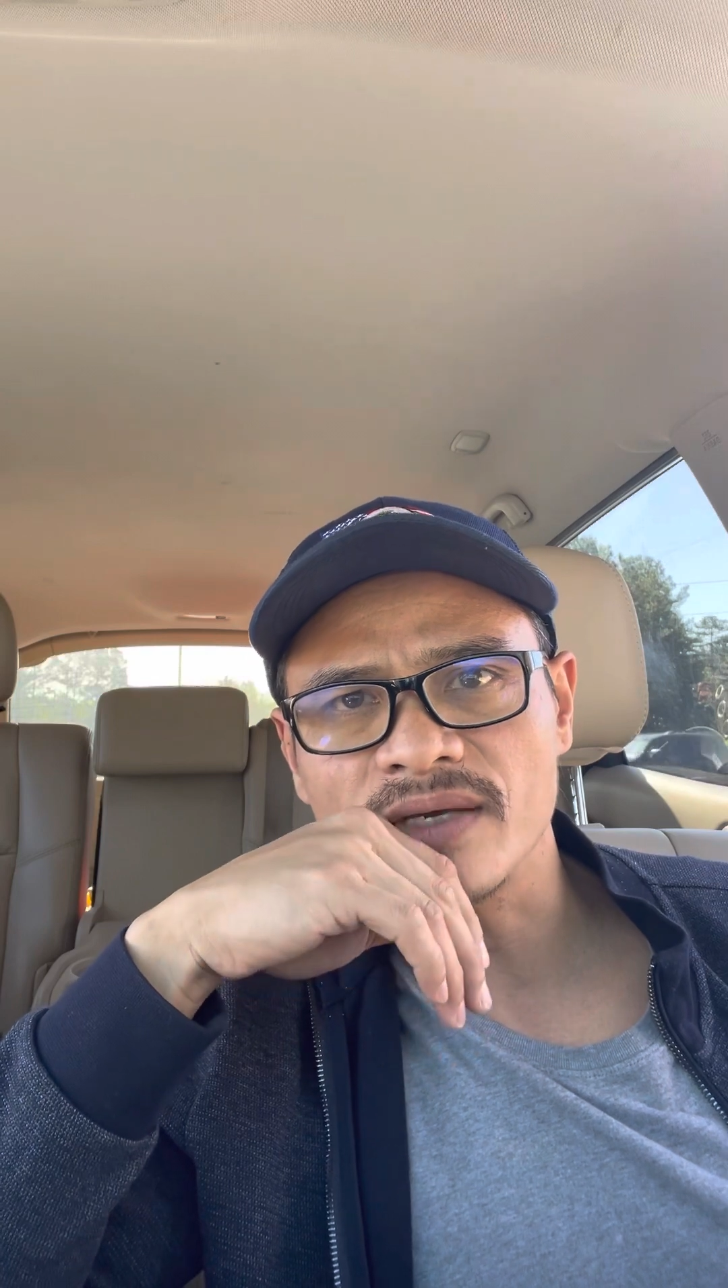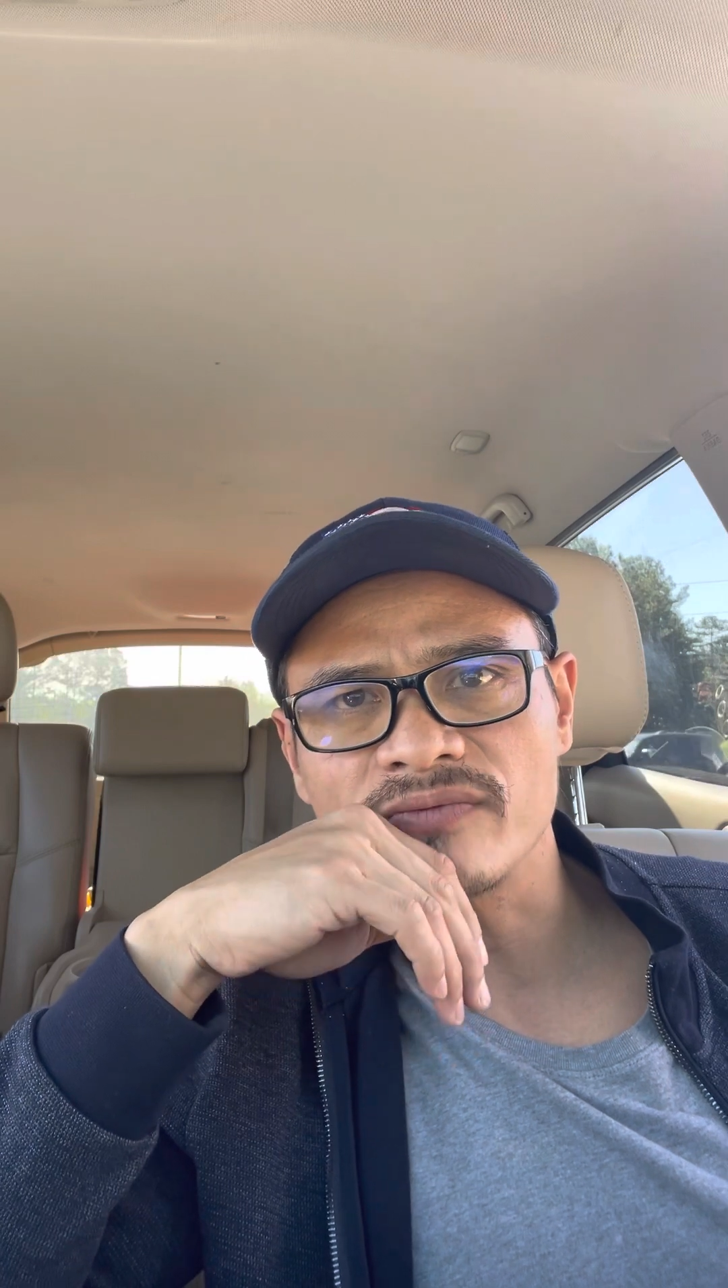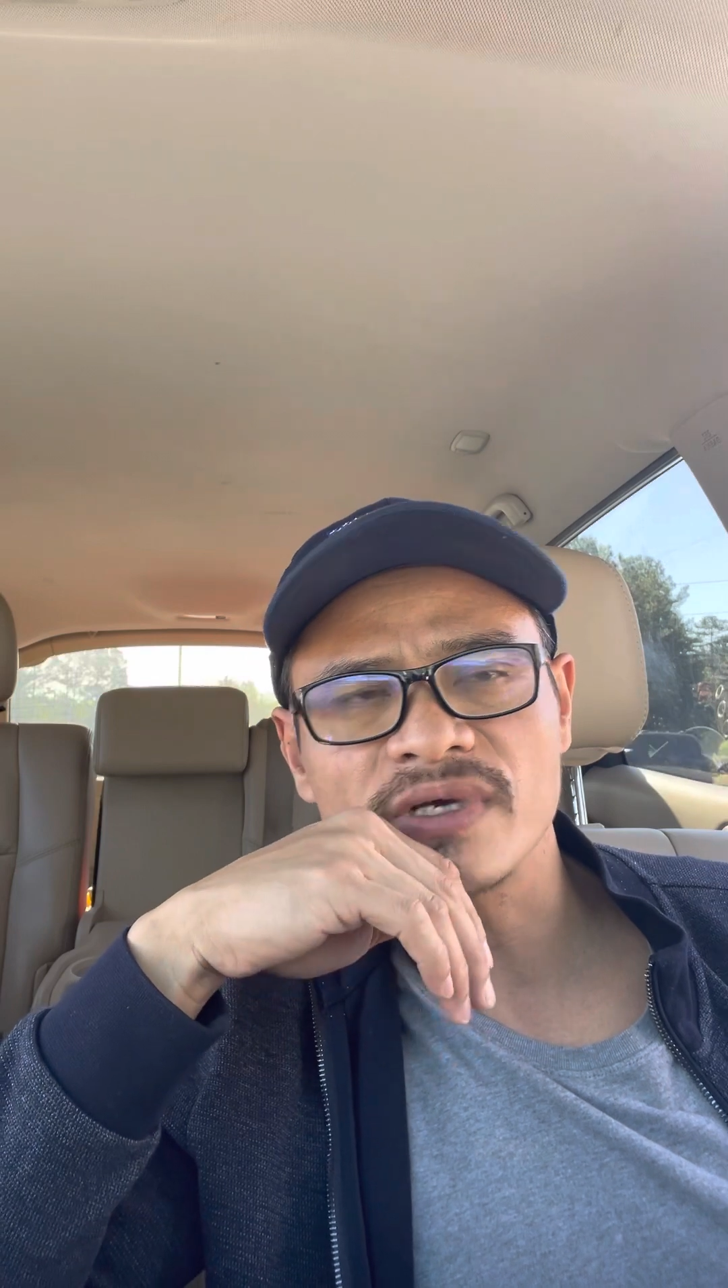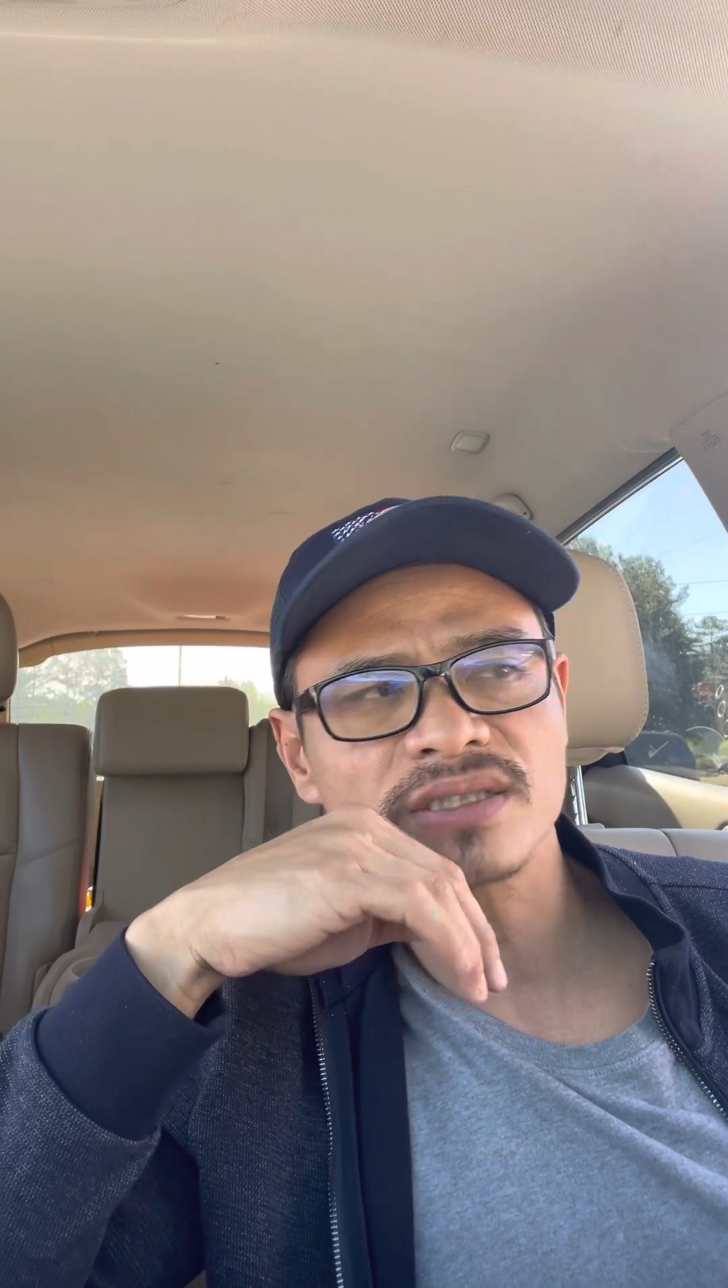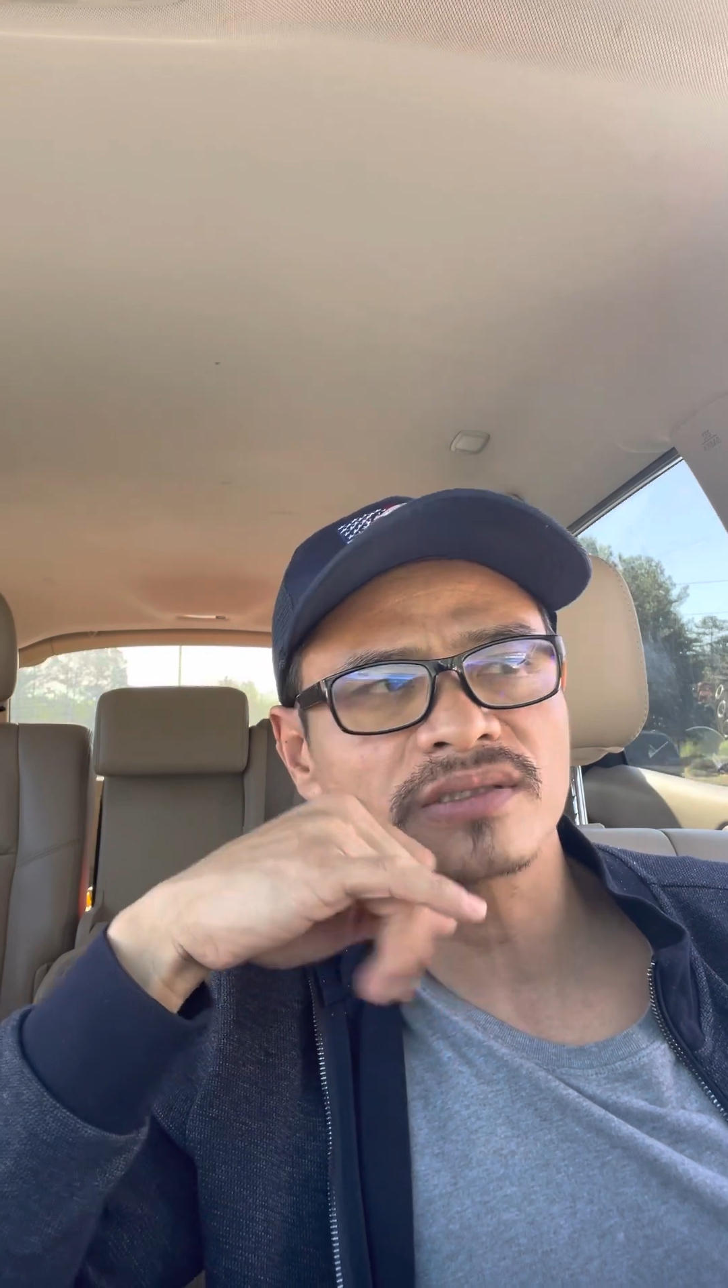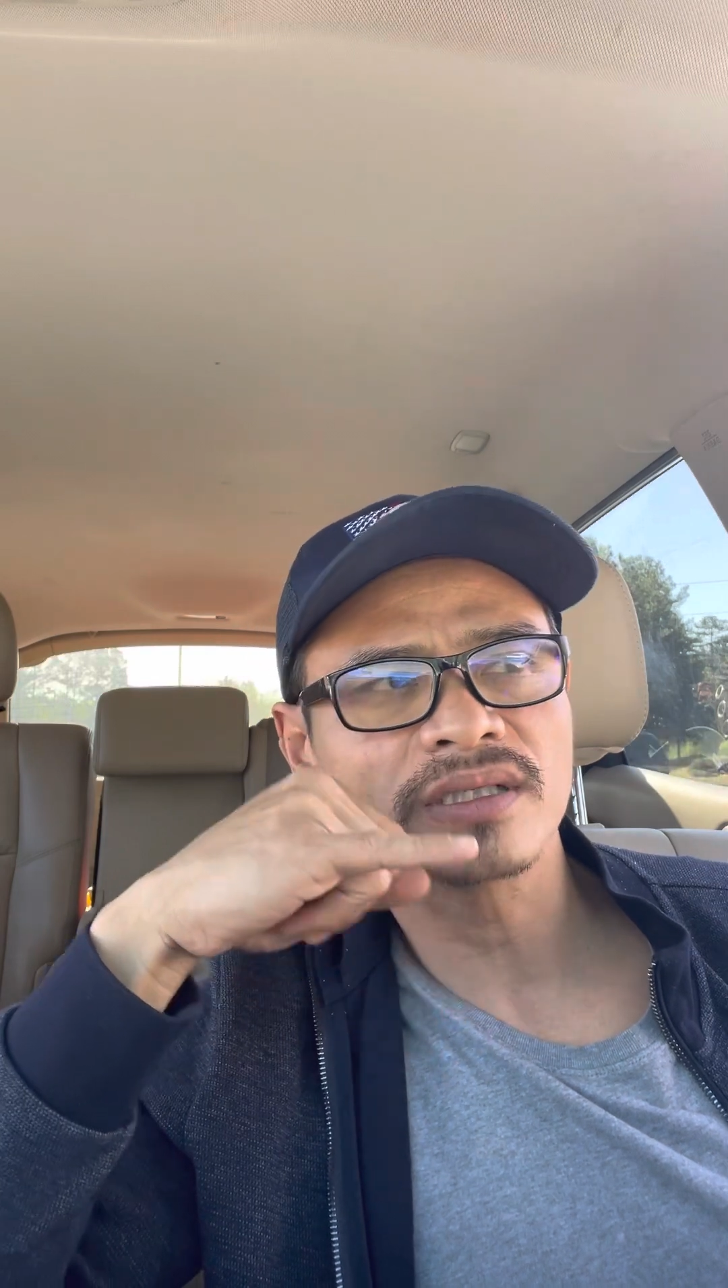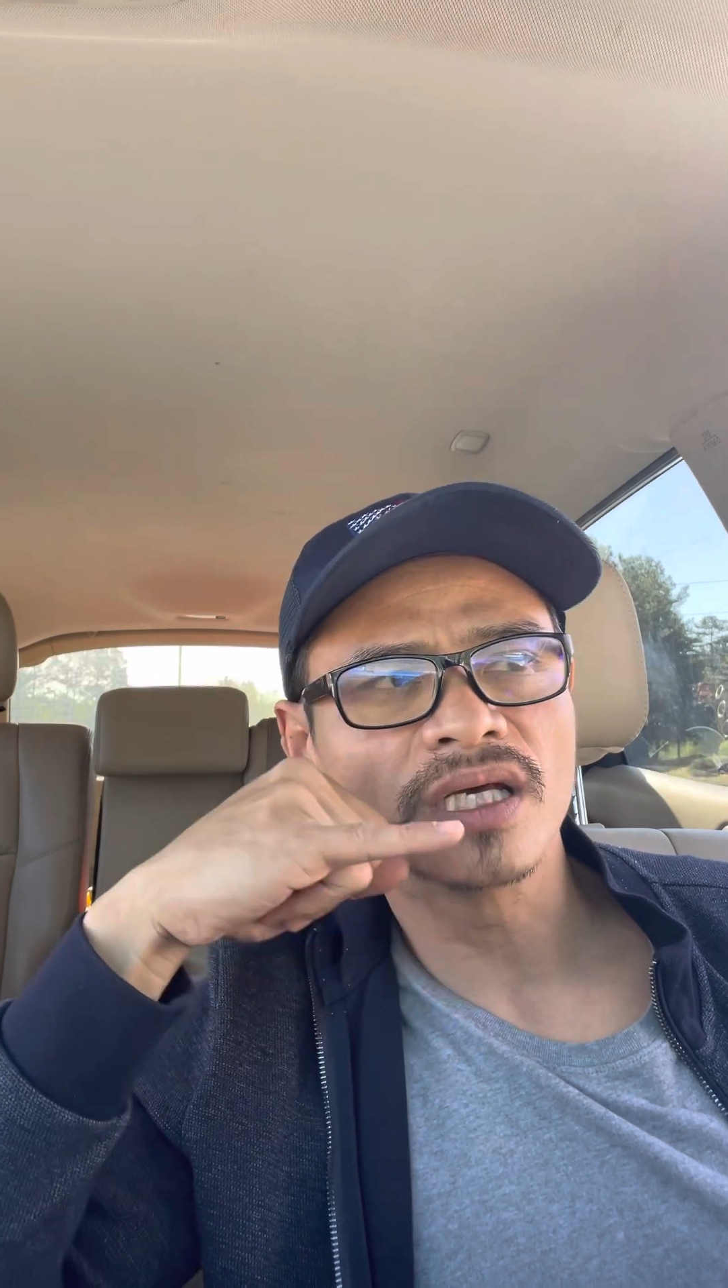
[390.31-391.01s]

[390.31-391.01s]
Invest